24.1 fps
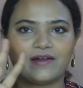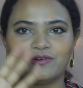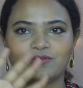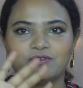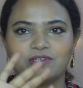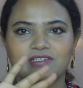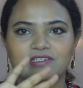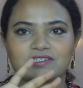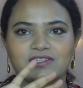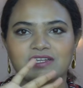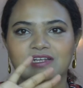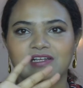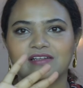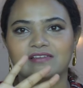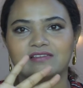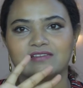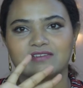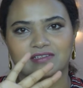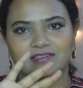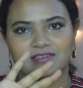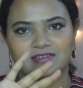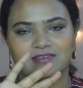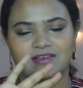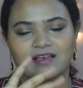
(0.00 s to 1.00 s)
You just need
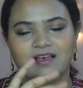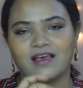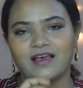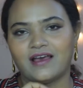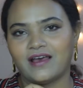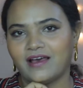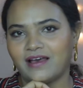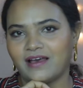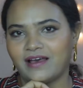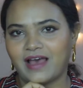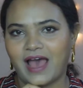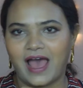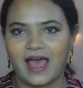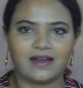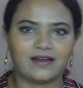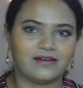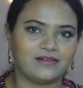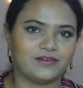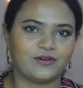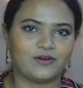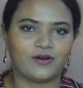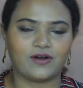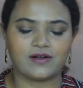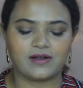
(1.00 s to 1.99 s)
this and
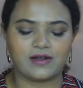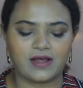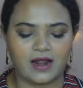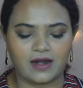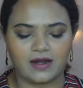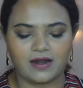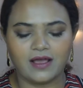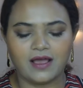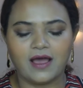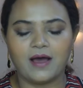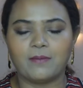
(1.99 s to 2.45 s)
you are done.